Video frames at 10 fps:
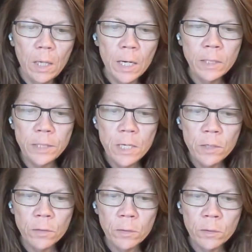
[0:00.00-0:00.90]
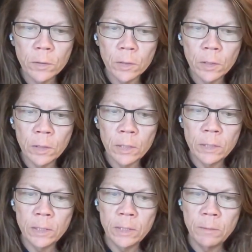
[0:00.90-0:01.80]
An 18-year-old girl
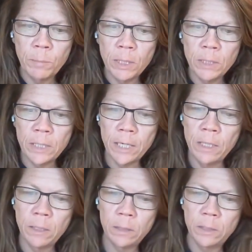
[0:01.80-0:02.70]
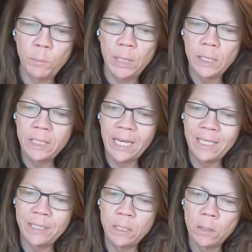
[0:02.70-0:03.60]
is in a
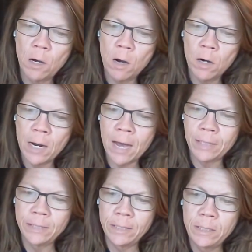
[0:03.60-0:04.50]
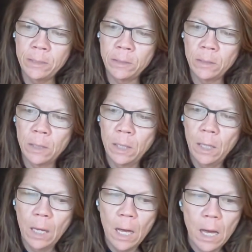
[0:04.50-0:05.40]
debilitating car accident
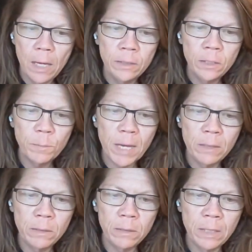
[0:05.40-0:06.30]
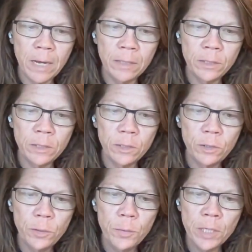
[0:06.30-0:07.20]
and spends the next
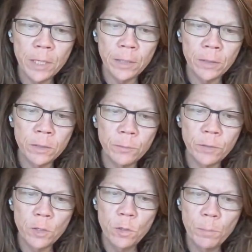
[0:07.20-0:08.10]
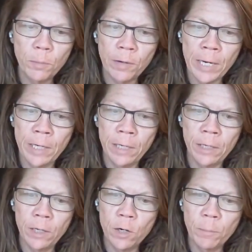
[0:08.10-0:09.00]
2 years
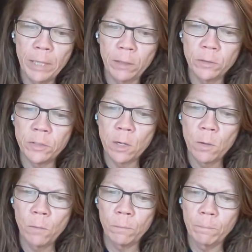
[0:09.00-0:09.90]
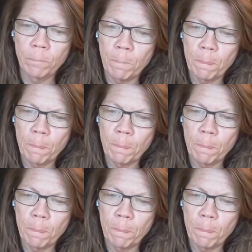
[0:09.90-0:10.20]
recuperating in her parents' home.